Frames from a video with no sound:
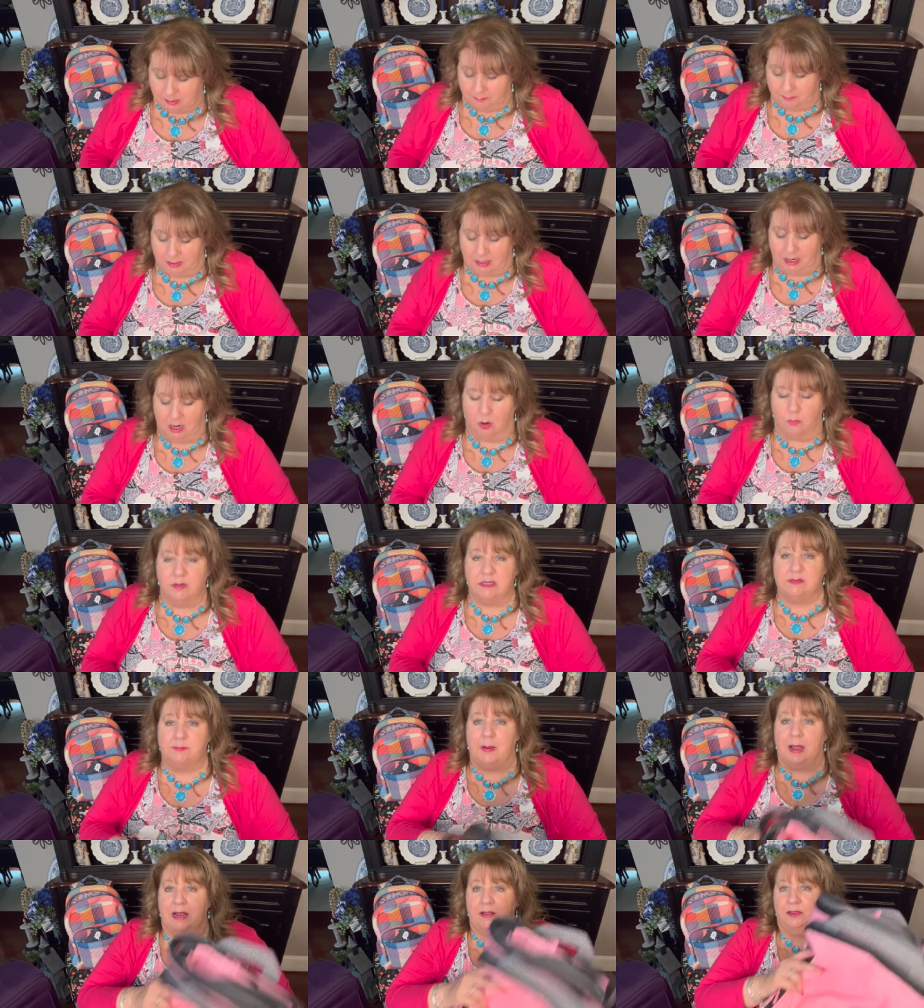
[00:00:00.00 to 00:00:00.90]
but I
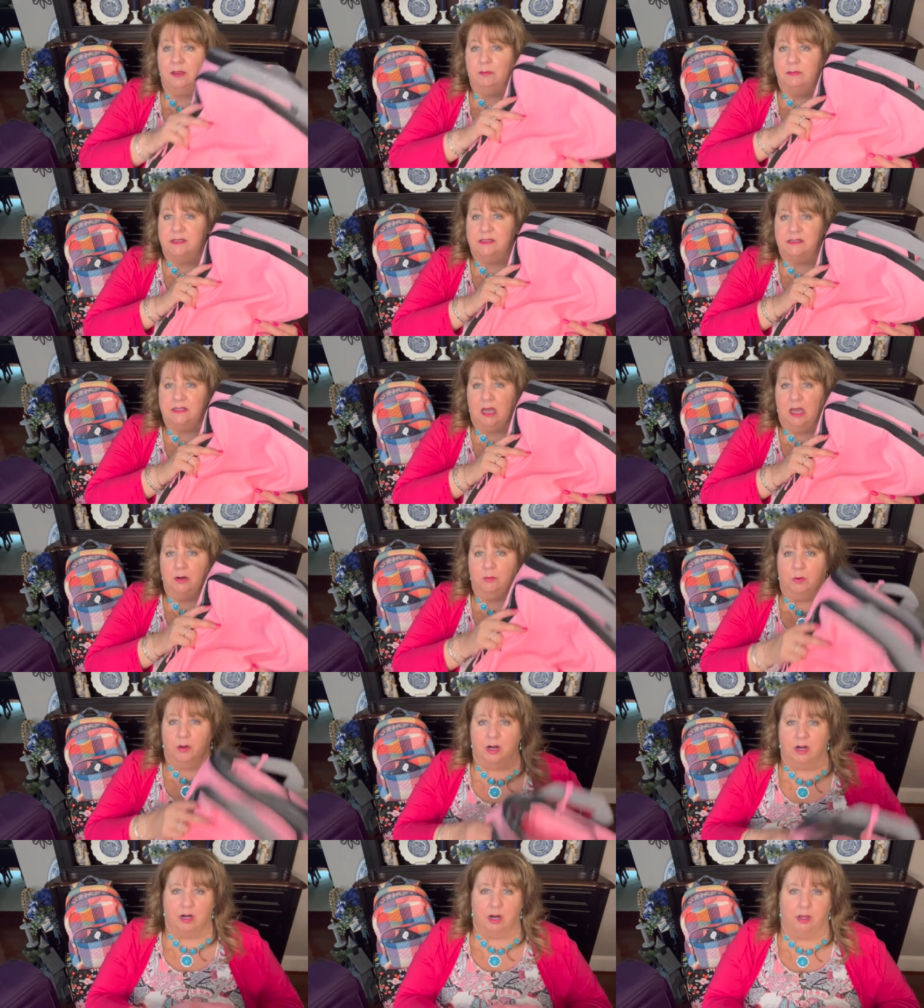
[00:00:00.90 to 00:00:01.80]
always pack them inside
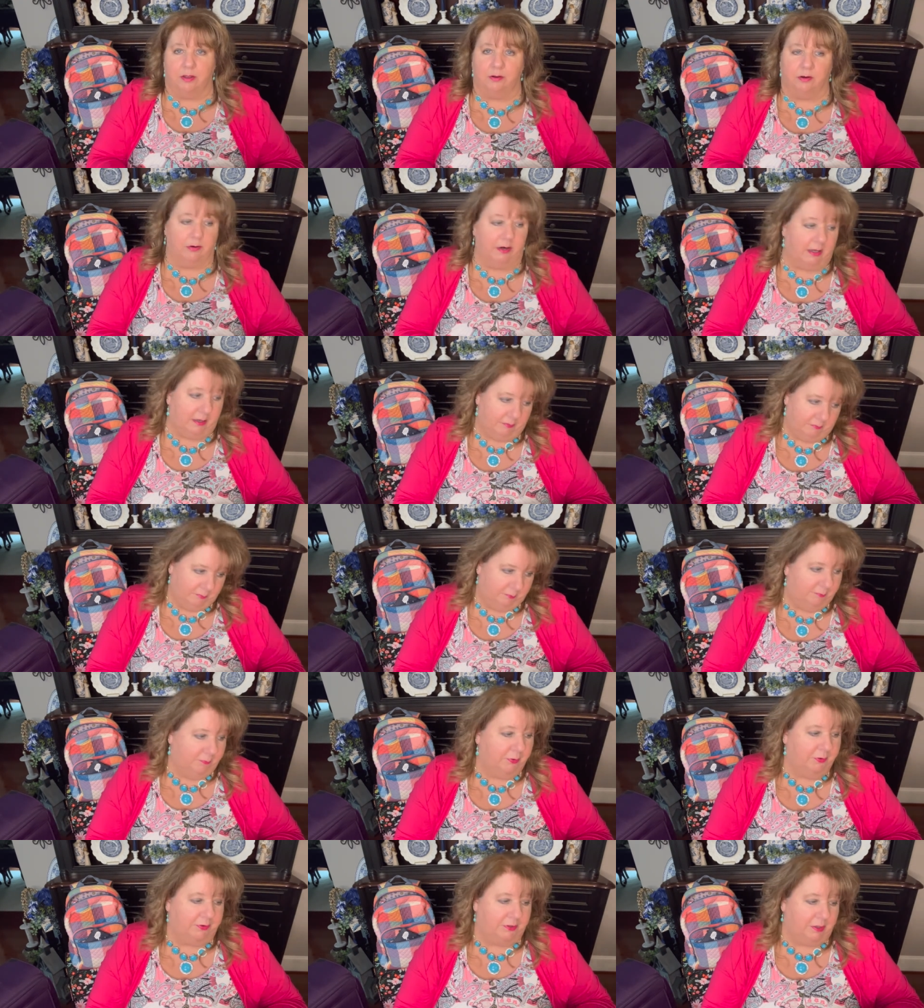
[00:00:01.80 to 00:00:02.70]
one another
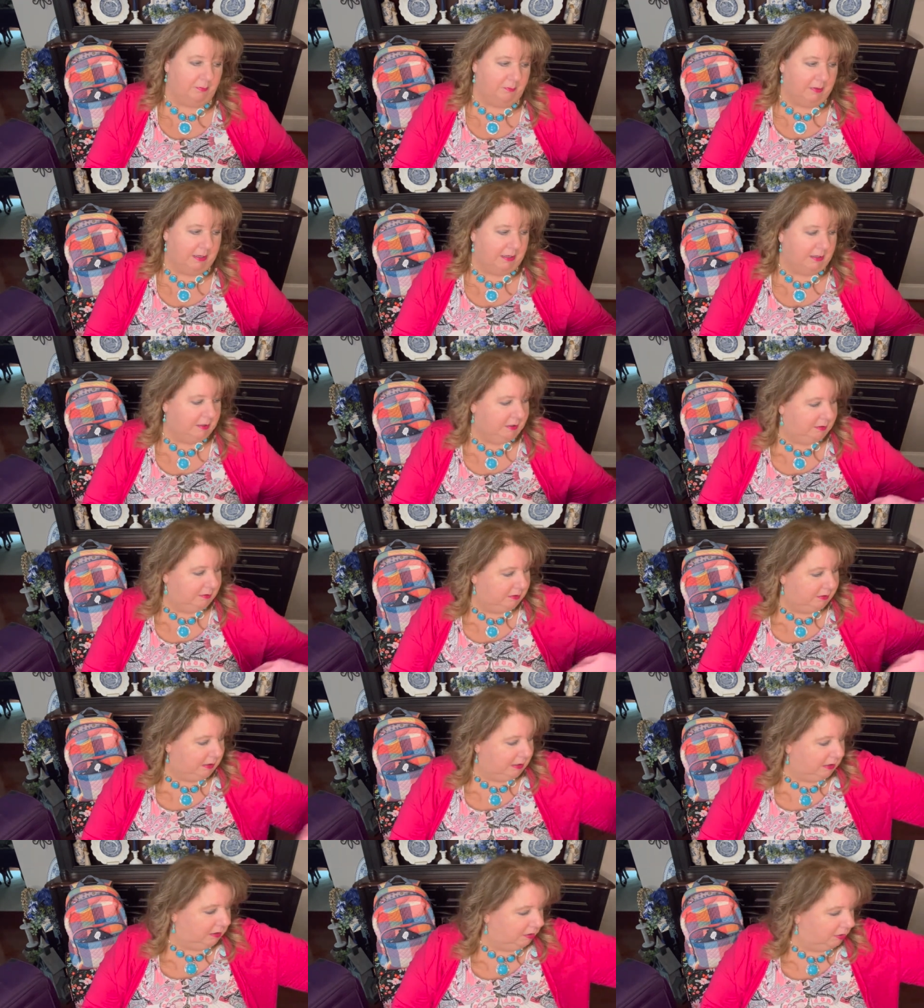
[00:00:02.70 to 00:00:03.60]
and put them in a,
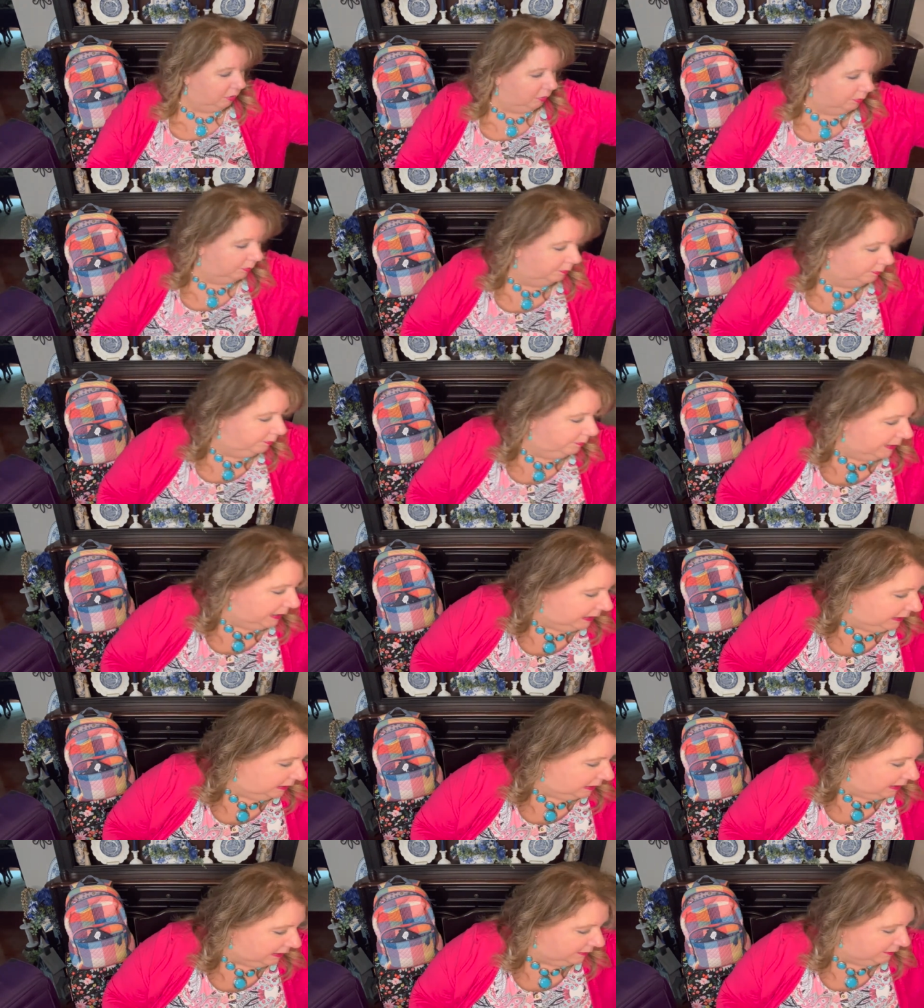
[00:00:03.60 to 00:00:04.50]
in a little
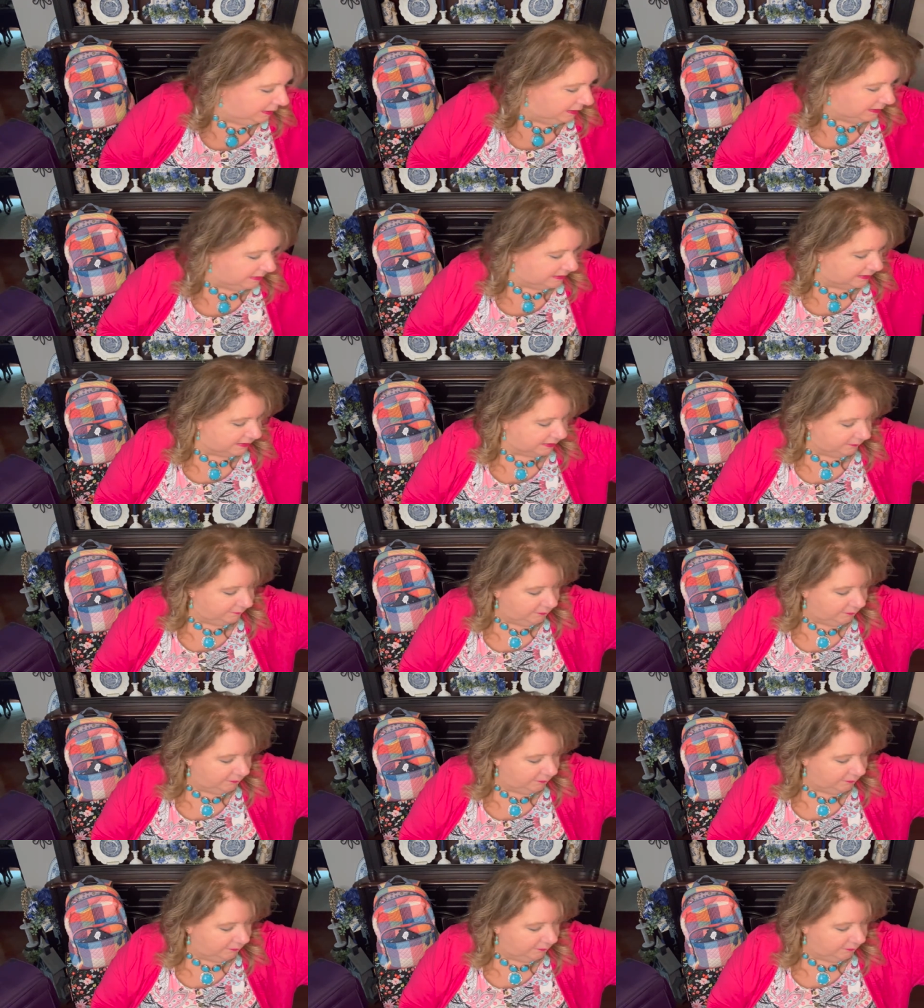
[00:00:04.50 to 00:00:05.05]
bin like this.